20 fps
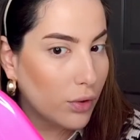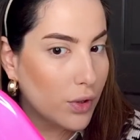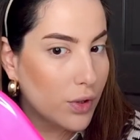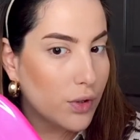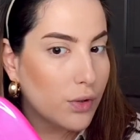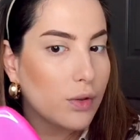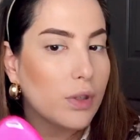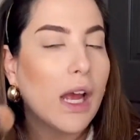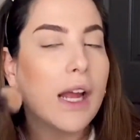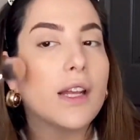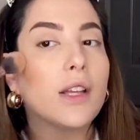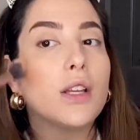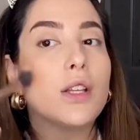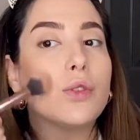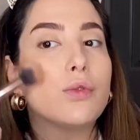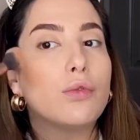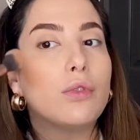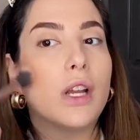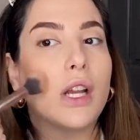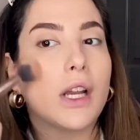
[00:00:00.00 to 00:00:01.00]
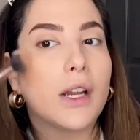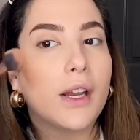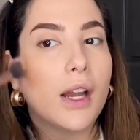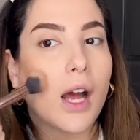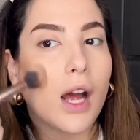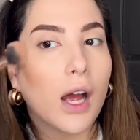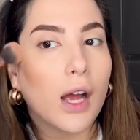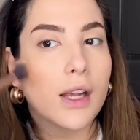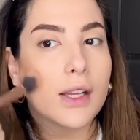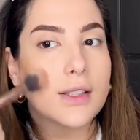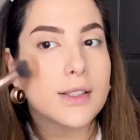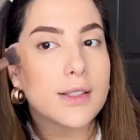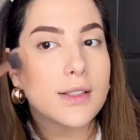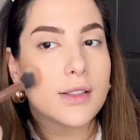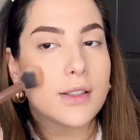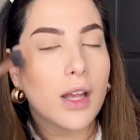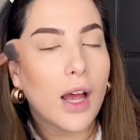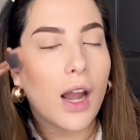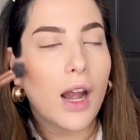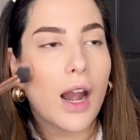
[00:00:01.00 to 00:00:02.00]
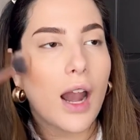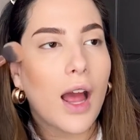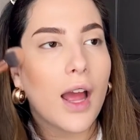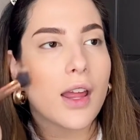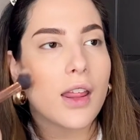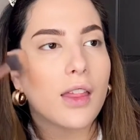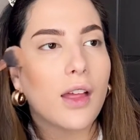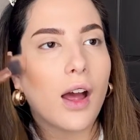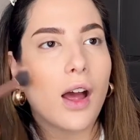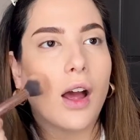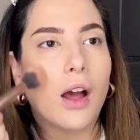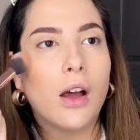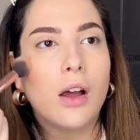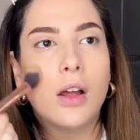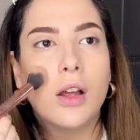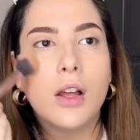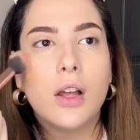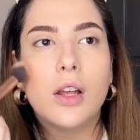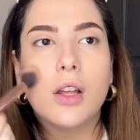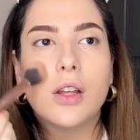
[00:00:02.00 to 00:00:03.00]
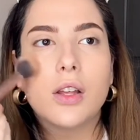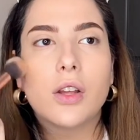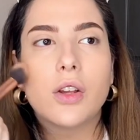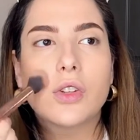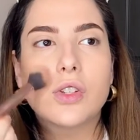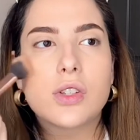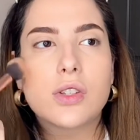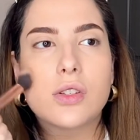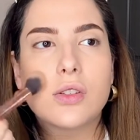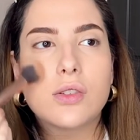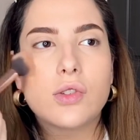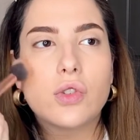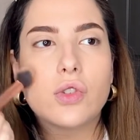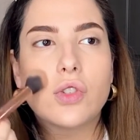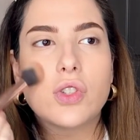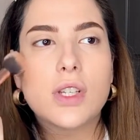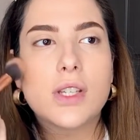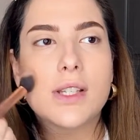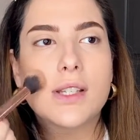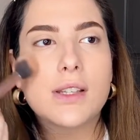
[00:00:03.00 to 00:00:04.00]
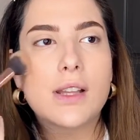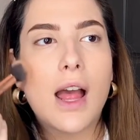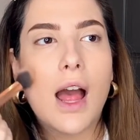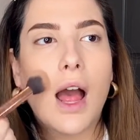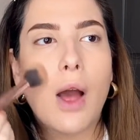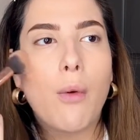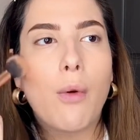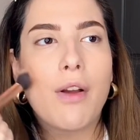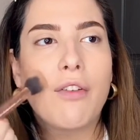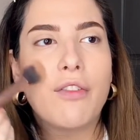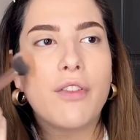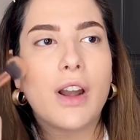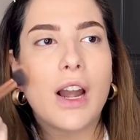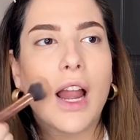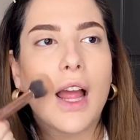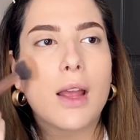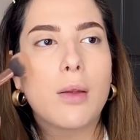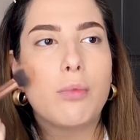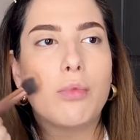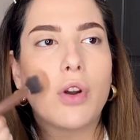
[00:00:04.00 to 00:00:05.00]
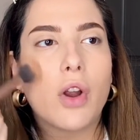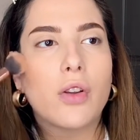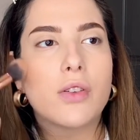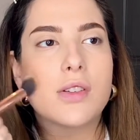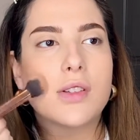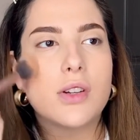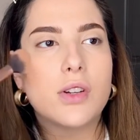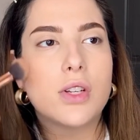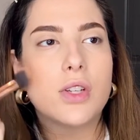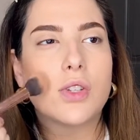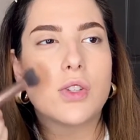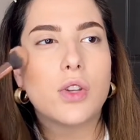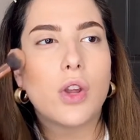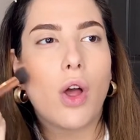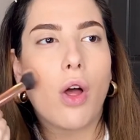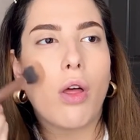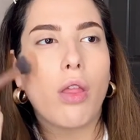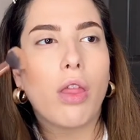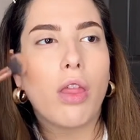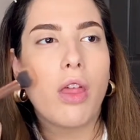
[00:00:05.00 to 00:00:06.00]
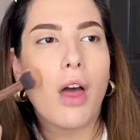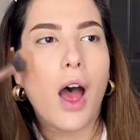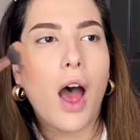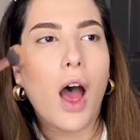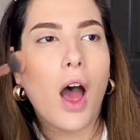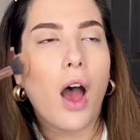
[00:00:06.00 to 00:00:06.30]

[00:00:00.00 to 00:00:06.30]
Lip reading: It is really nice. I like that, because just now I feel like bronzer is not that,